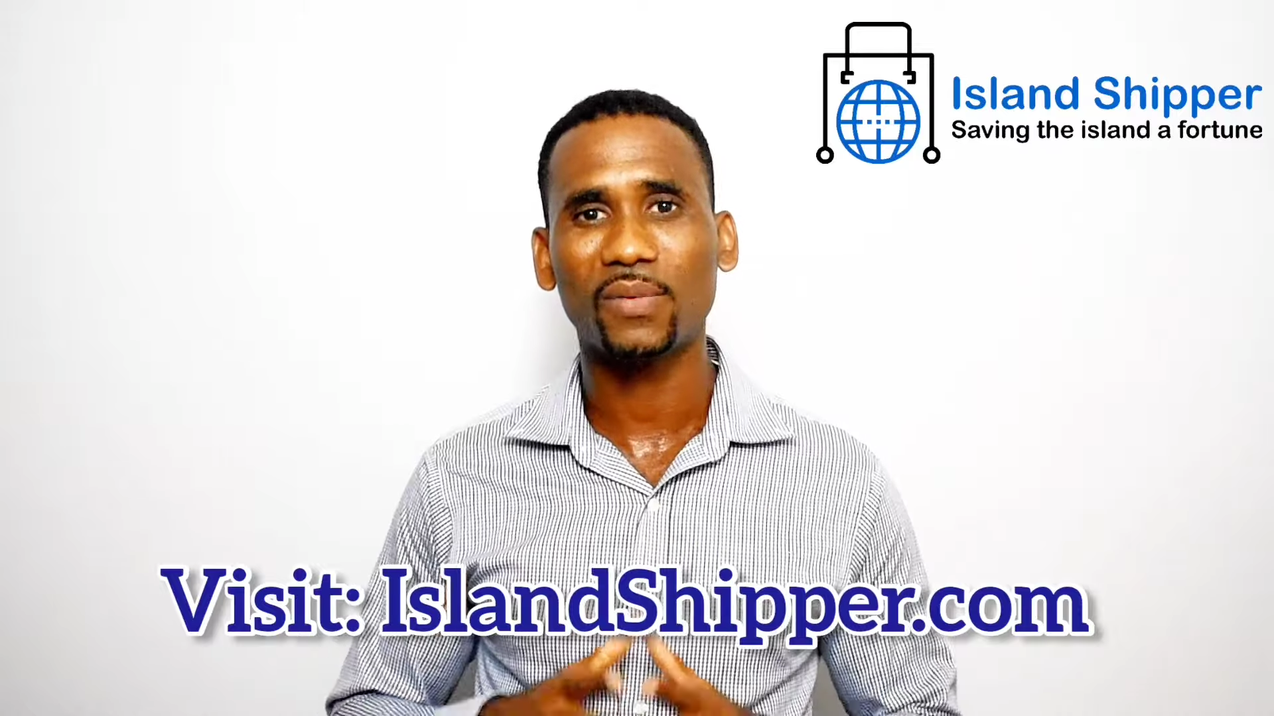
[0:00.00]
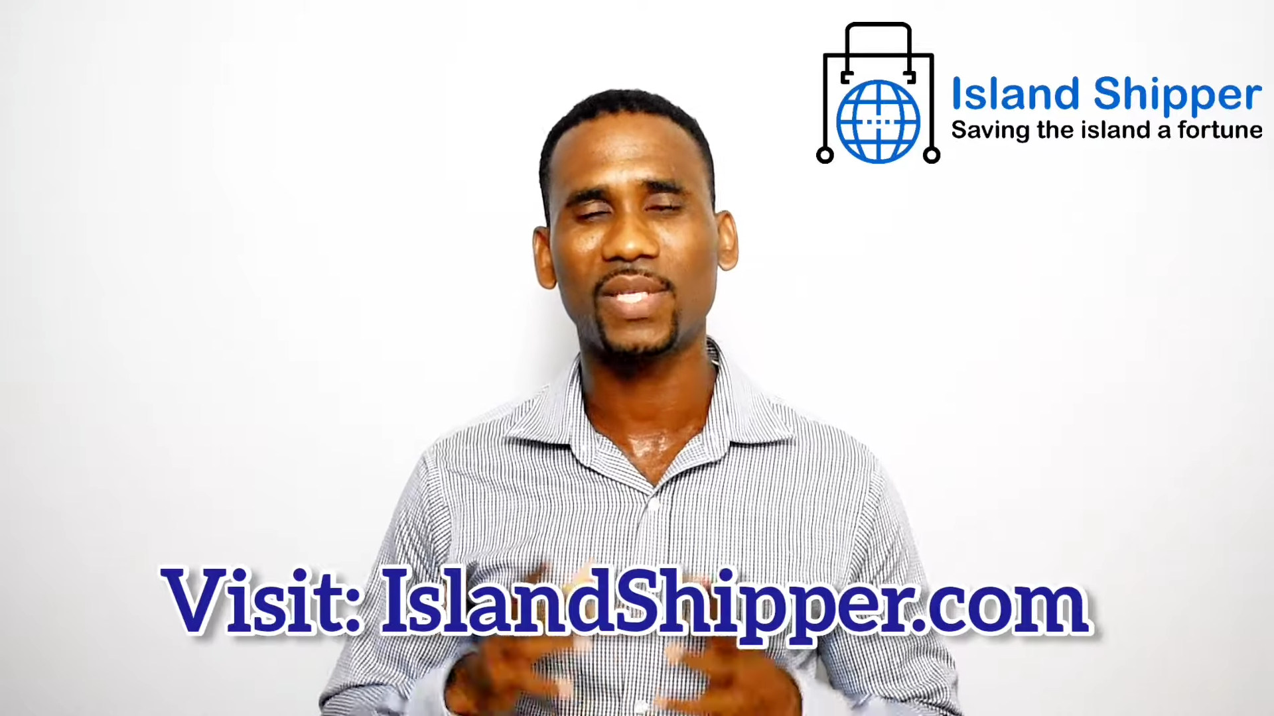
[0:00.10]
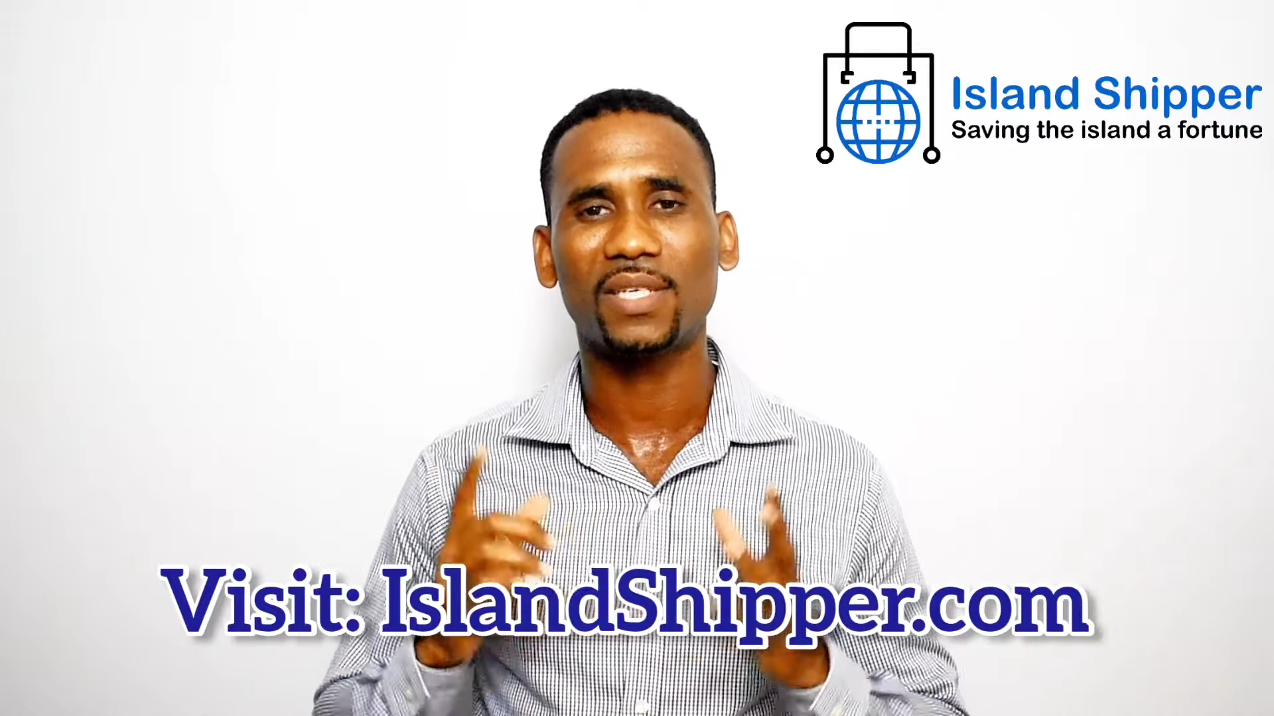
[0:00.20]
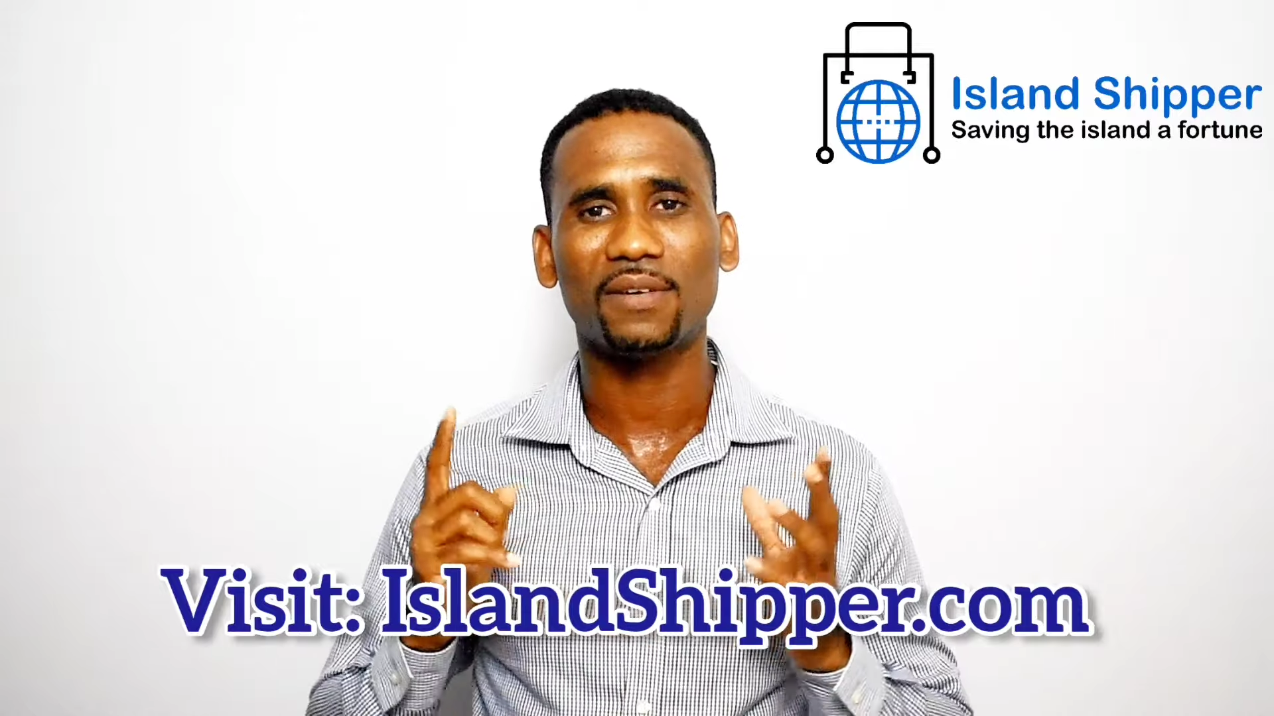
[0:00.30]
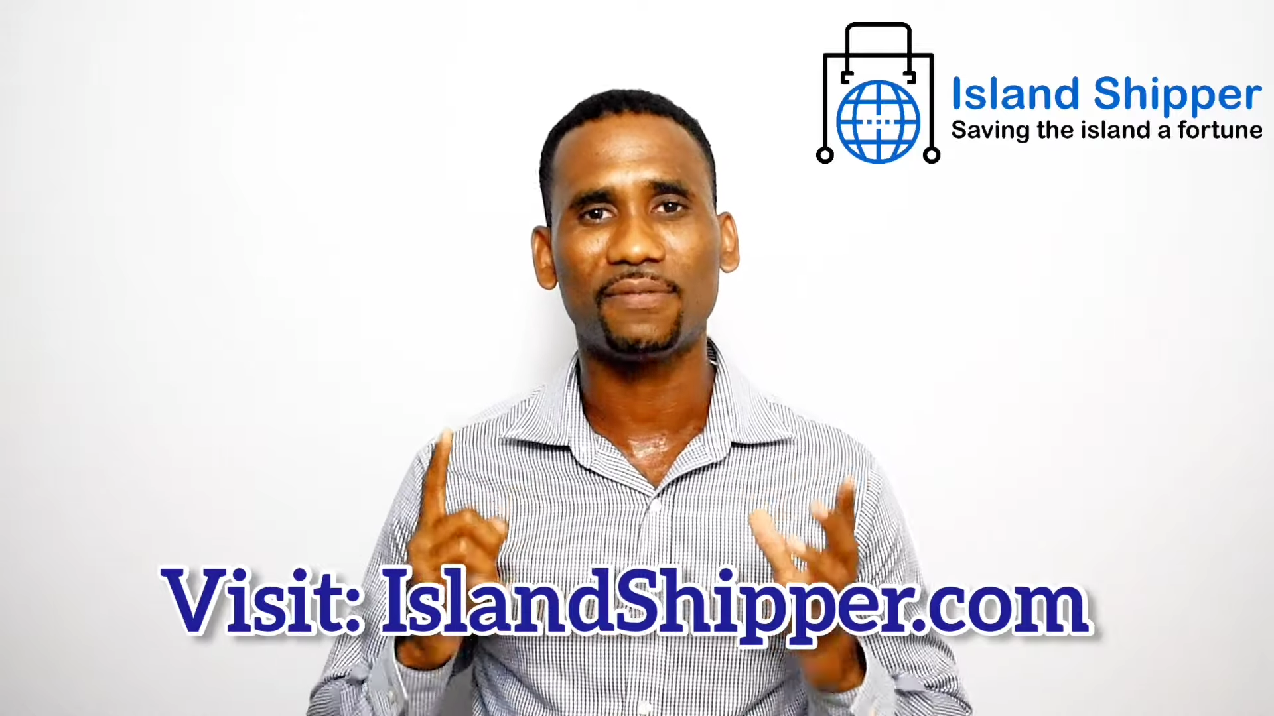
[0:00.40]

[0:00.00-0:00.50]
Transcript: with your